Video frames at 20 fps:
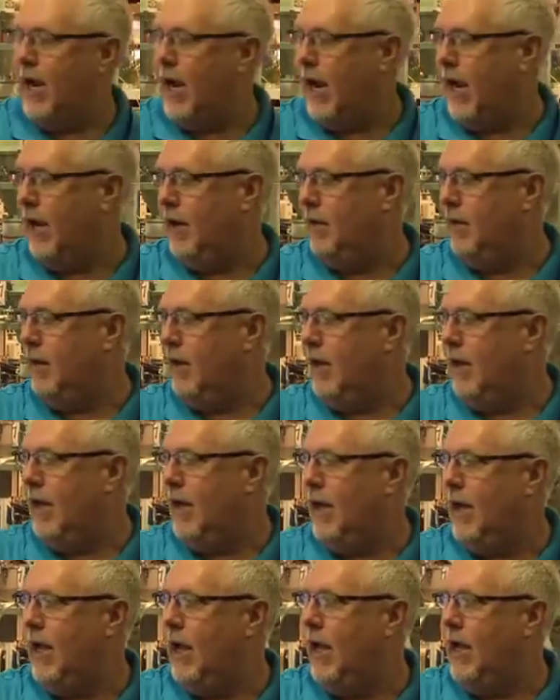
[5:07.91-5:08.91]
And
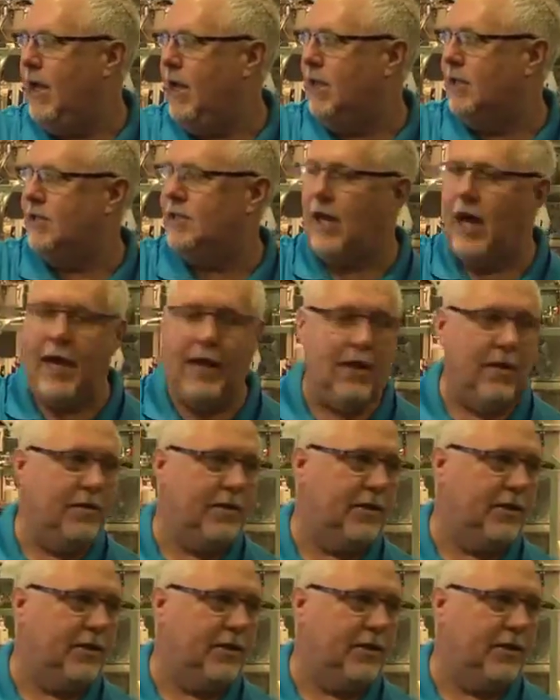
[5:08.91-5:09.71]
in a silo